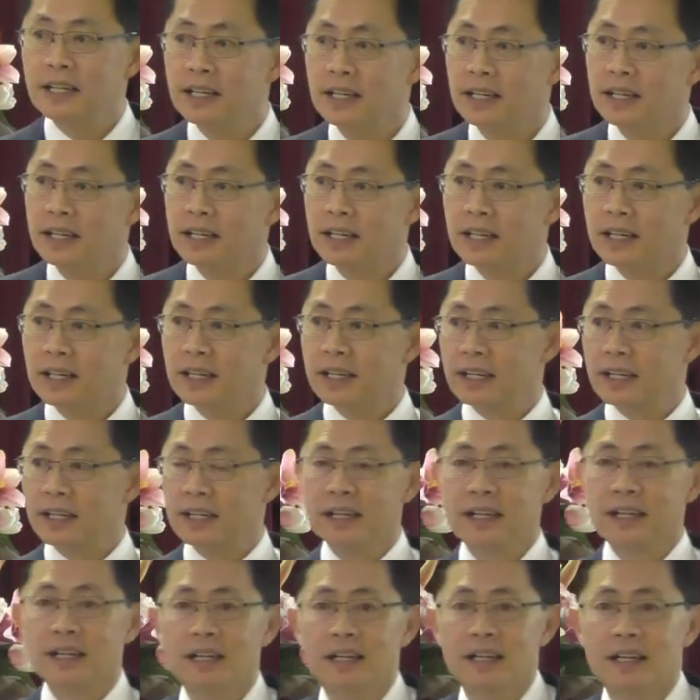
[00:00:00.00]

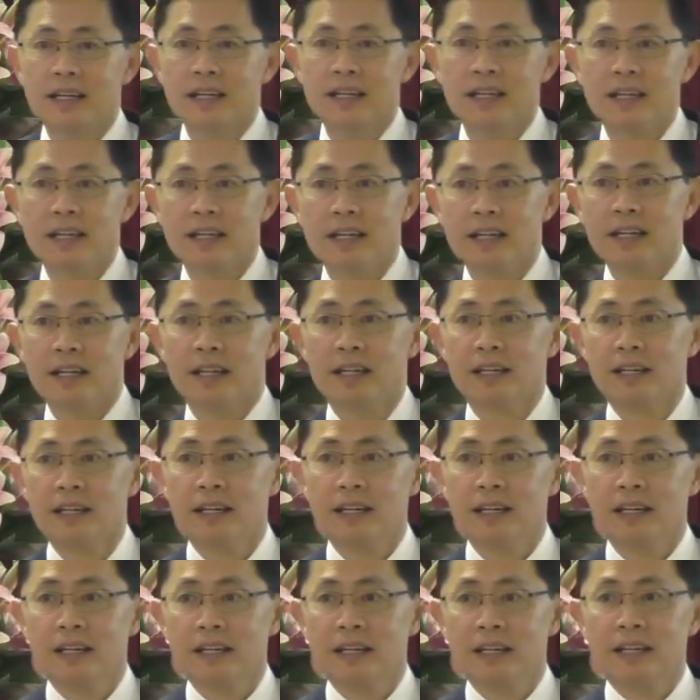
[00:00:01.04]

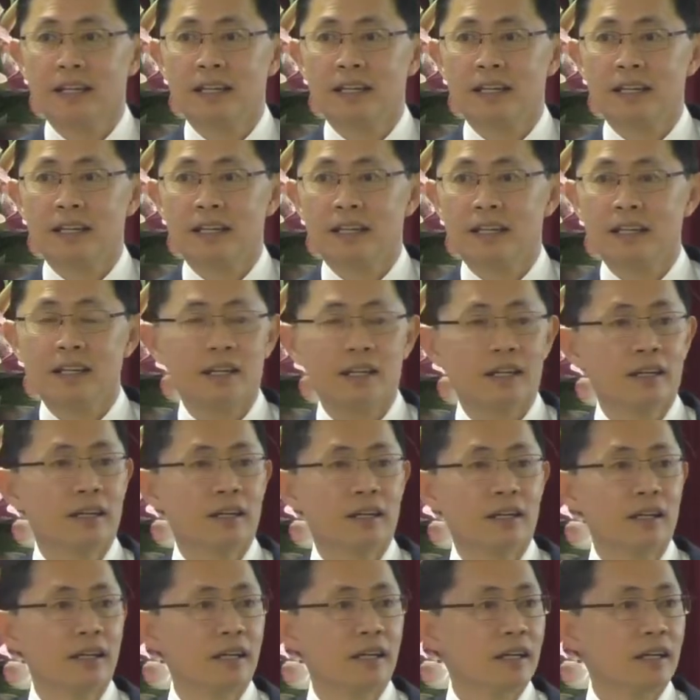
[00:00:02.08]
Nobody speaks.